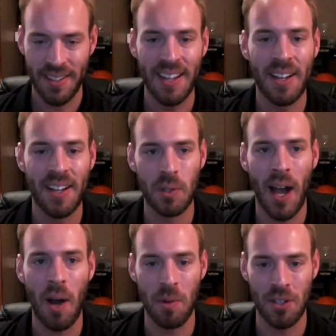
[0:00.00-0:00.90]
it goes to
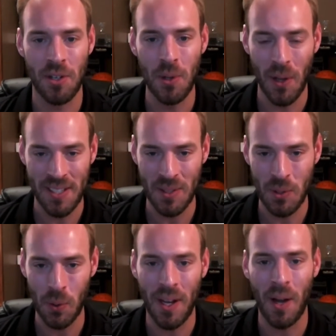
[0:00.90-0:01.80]
how much you're utilizing the
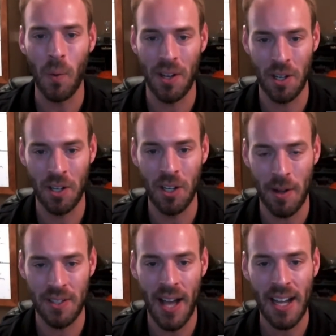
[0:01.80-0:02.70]
tool and how well you're good
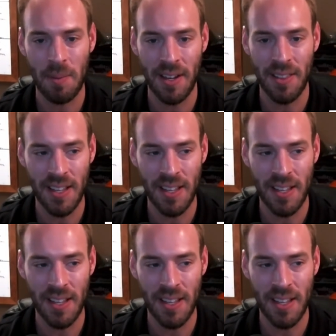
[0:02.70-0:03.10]
about documenting